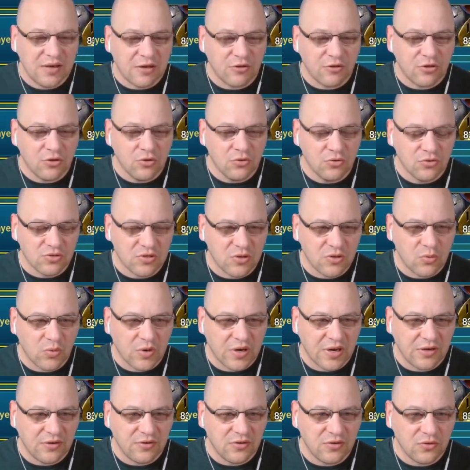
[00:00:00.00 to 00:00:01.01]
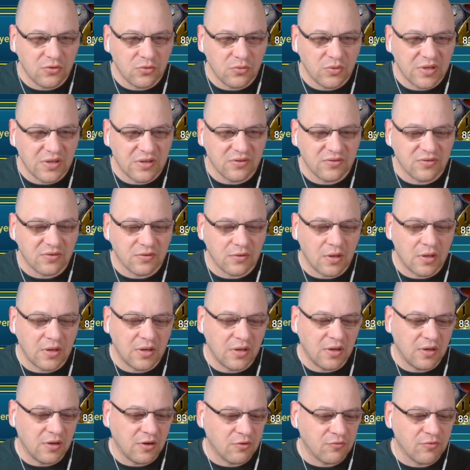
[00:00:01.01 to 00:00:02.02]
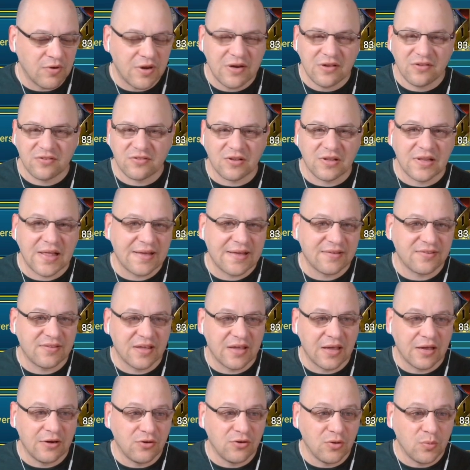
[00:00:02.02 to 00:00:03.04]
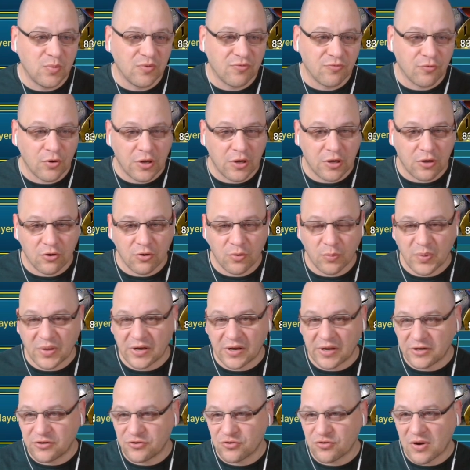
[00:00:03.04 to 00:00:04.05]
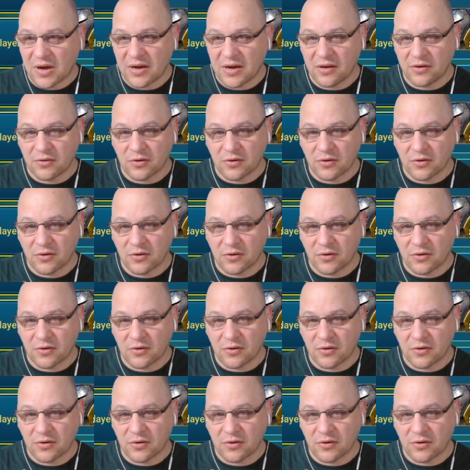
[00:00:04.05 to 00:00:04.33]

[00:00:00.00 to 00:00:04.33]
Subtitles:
usually what I do is arena is the last thing I do before I go to bed. I try to